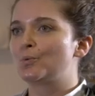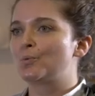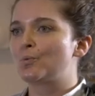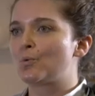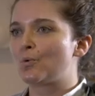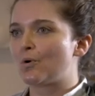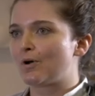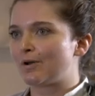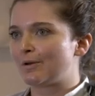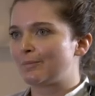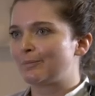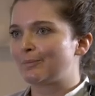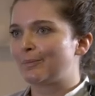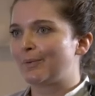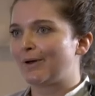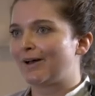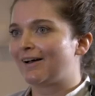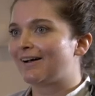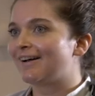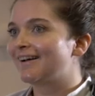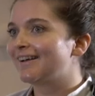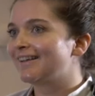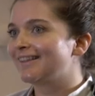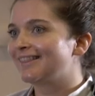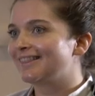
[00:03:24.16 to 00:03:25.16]
one
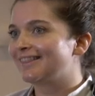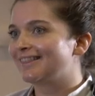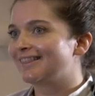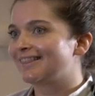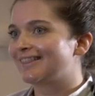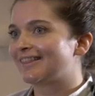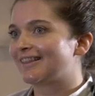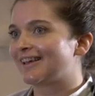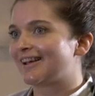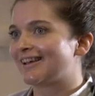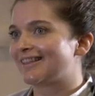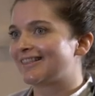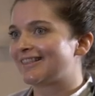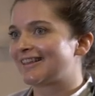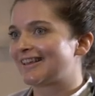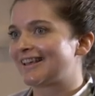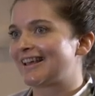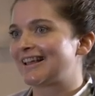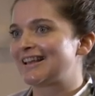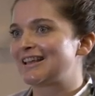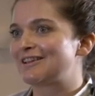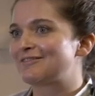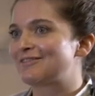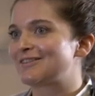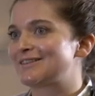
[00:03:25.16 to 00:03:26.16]
path that I think
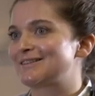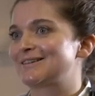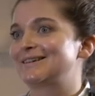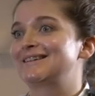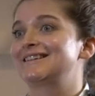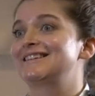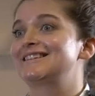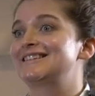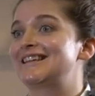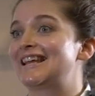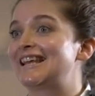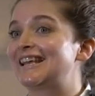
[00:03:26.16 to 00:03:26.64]
any of us are going to